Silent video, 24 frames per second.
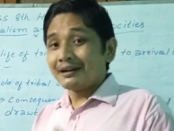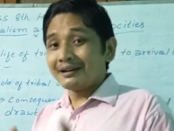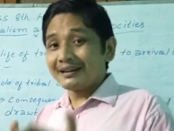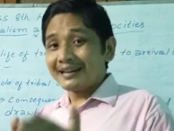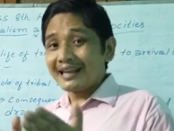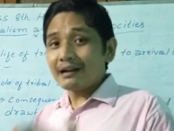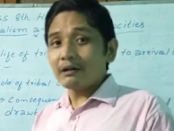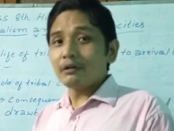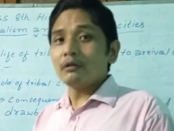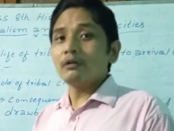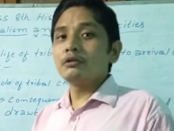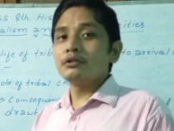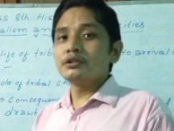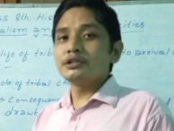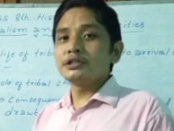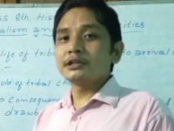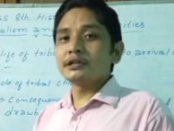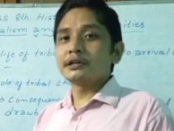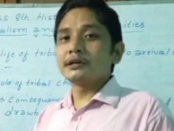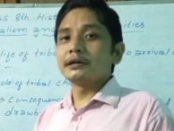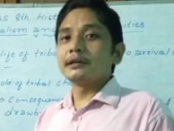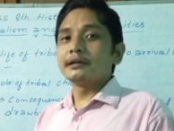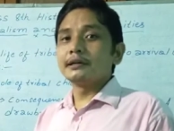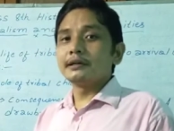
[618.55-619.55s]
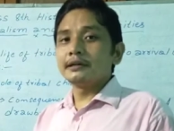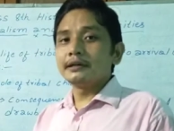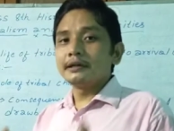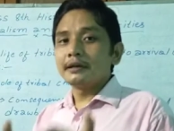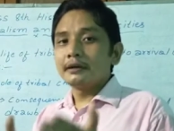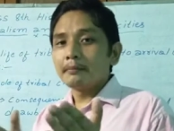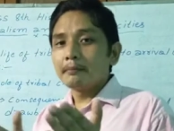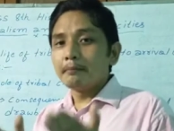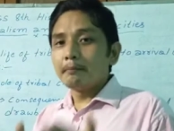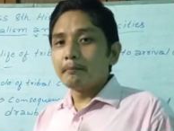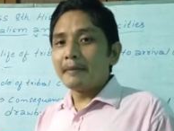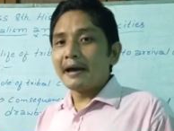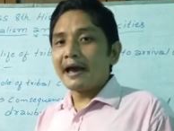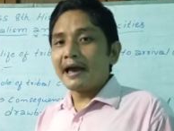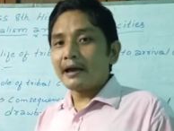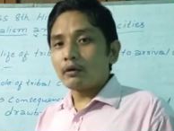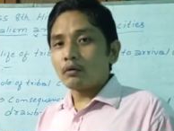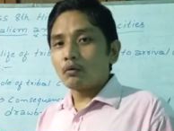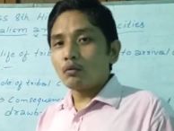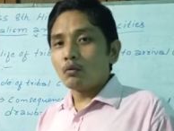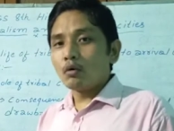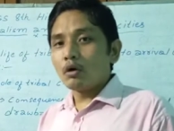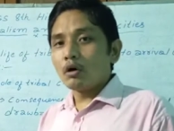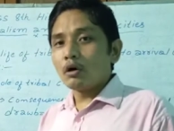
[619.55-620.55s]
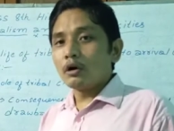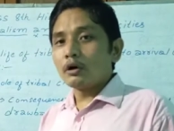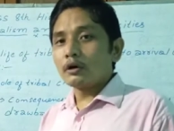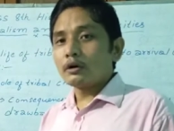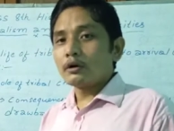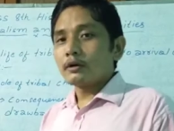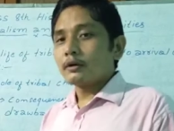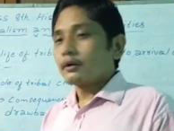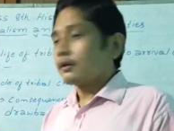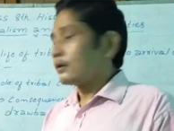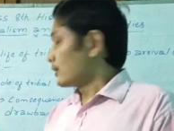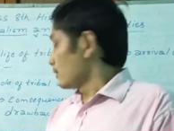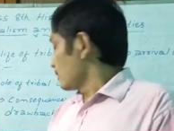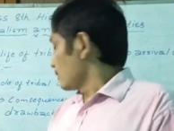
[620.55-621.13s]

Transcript: technologically backward.